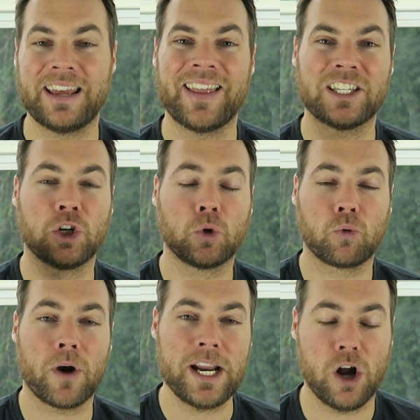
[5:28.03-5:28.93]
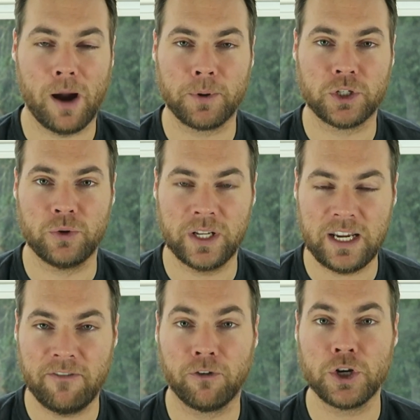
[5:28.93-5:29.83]
And that's a great
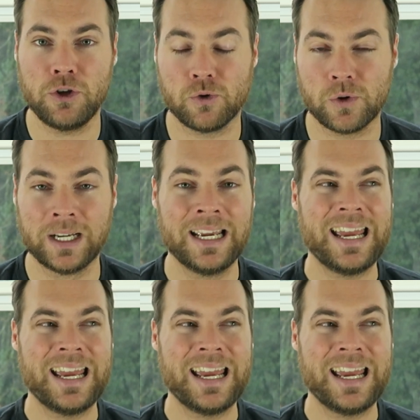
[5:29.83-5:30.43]
opportunity for you.